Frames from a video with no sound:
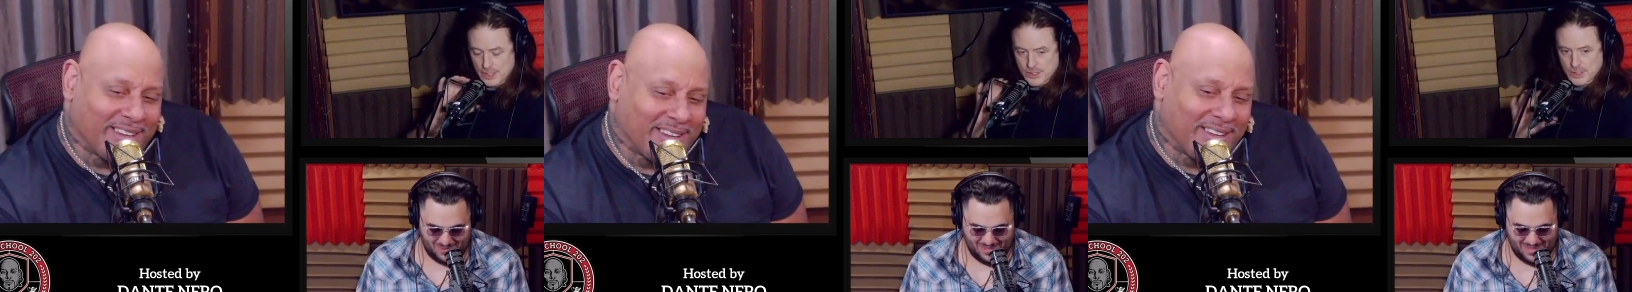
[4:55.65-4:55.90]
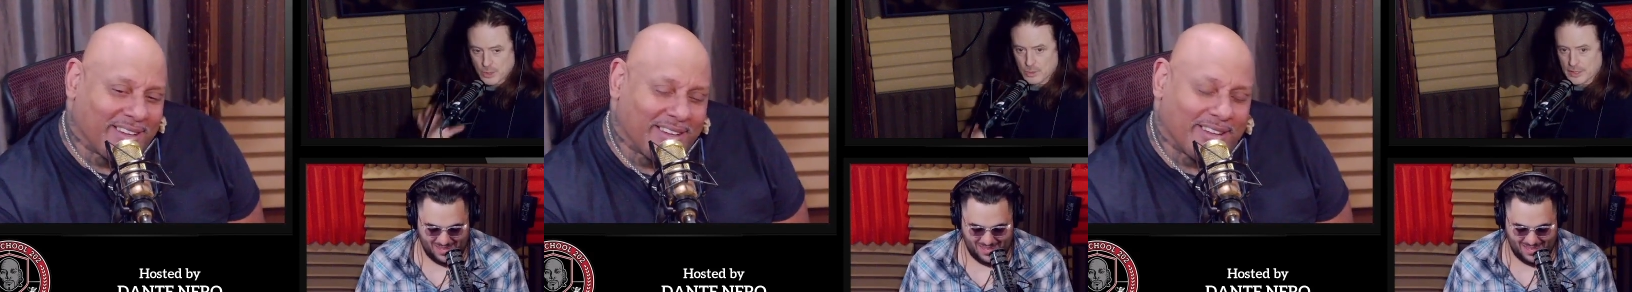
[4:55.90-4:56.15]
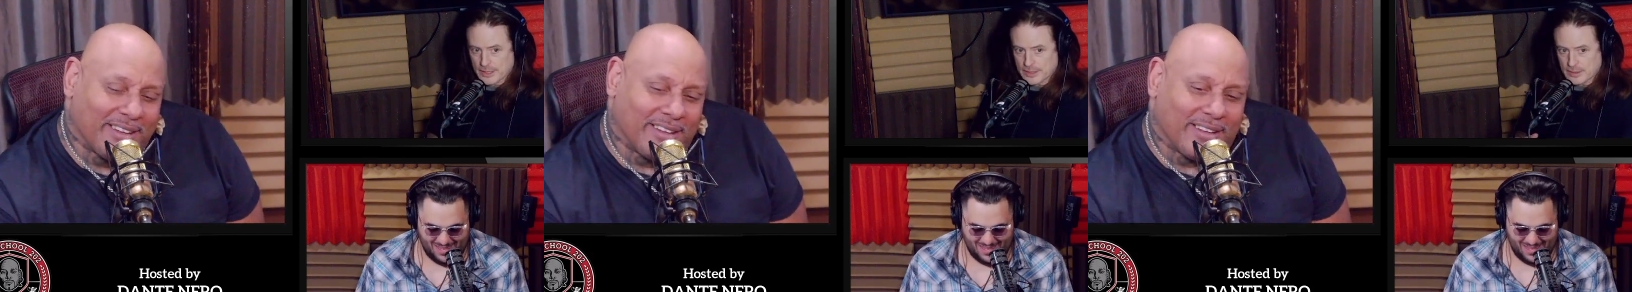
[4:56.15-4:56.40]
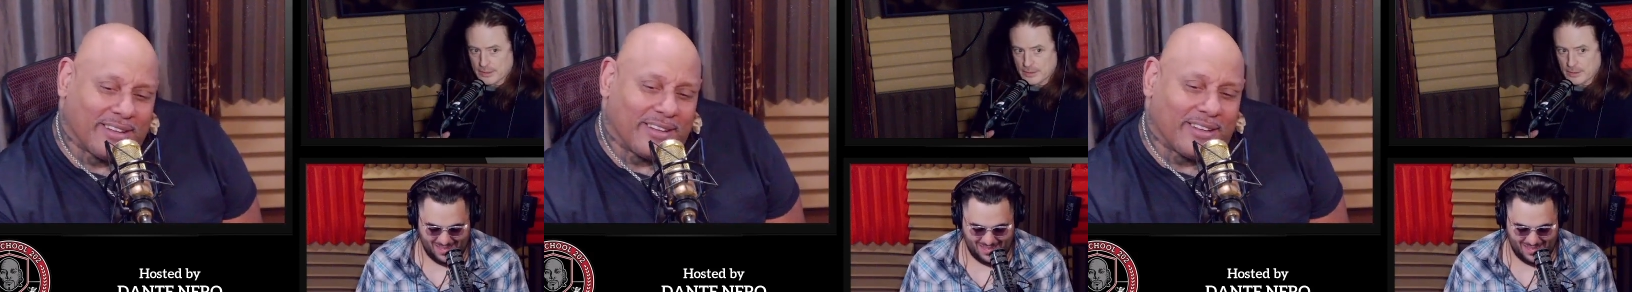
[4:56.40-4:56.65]
Speaker 1: So like
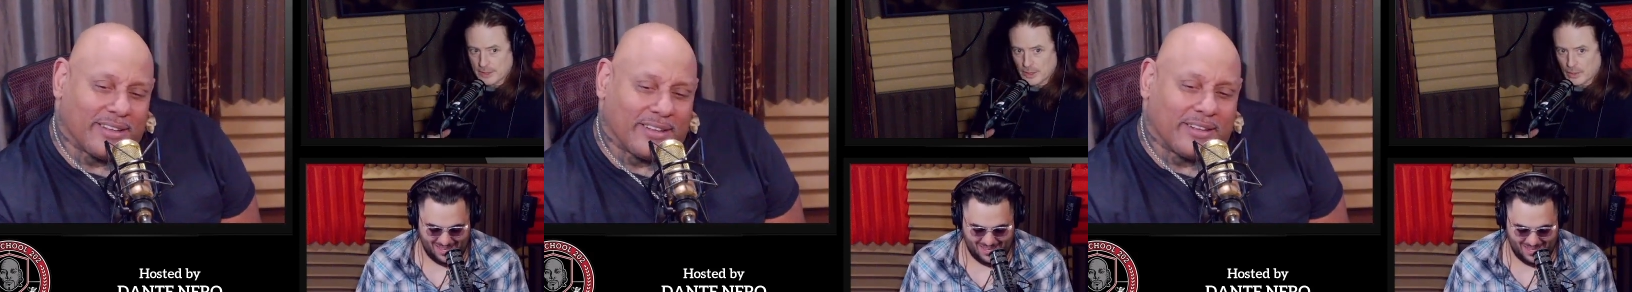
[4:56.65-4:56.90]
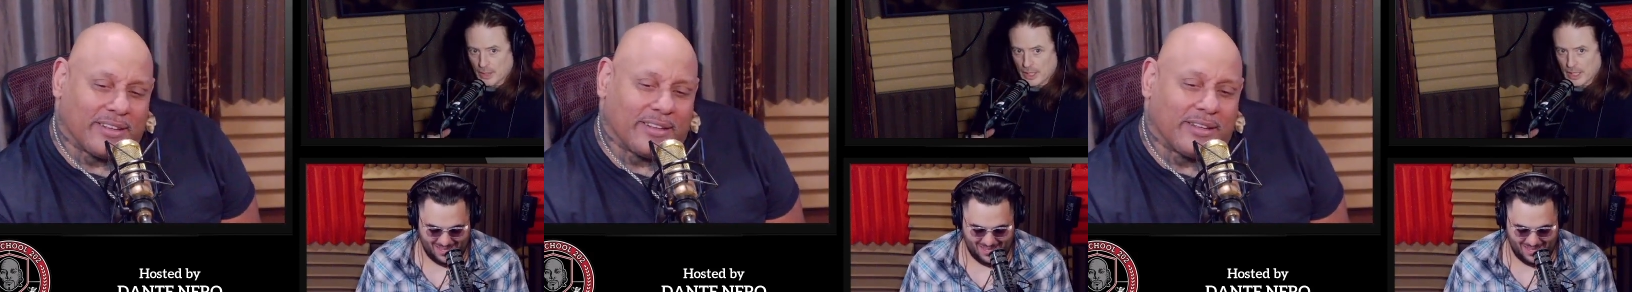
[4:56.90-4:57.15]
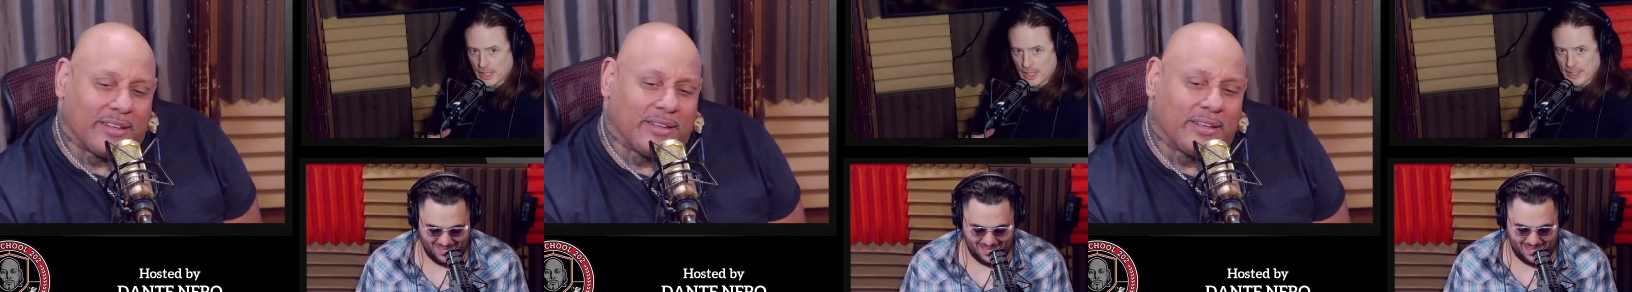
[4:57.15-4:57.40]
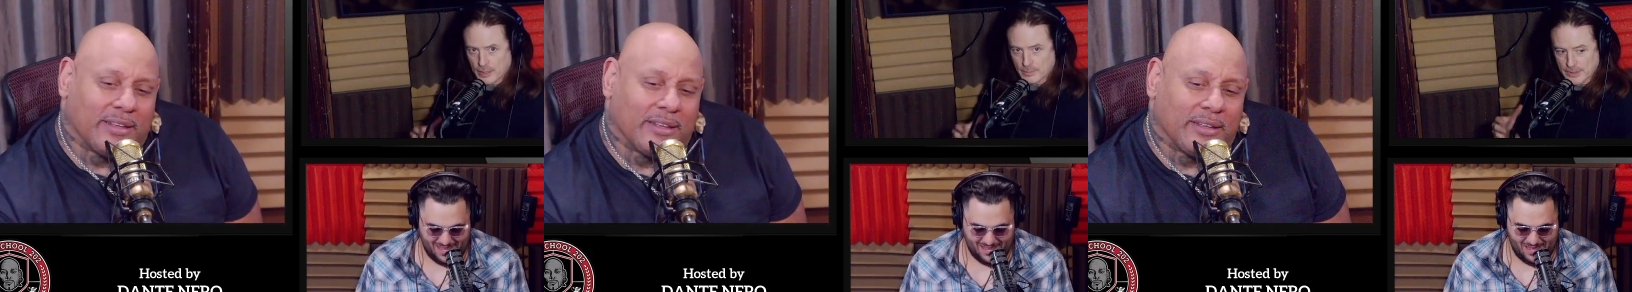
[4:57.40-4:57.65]
you know,
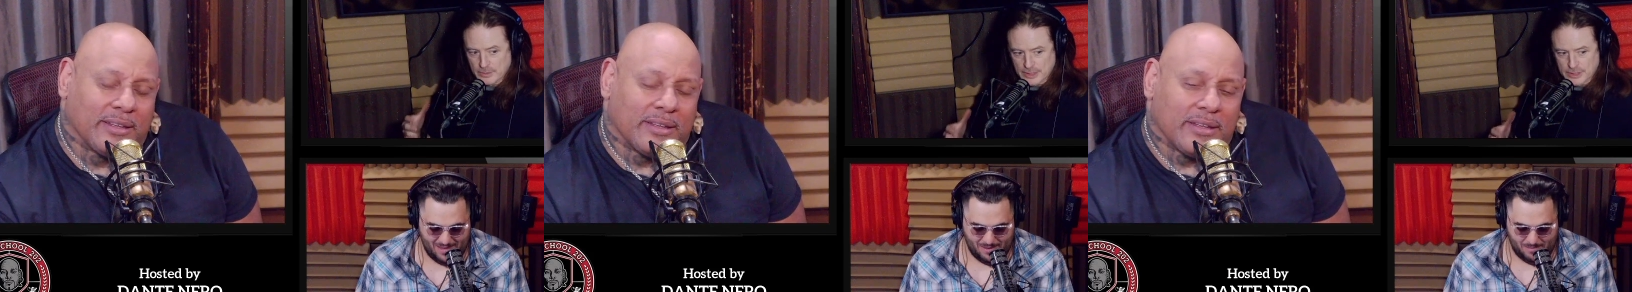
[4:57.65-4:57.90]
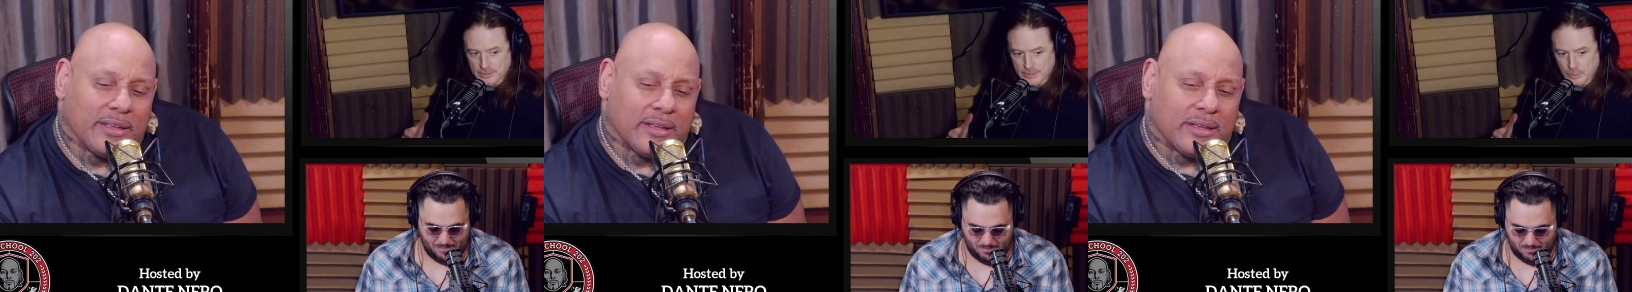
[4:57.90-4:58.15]
I, I don't begrudge it,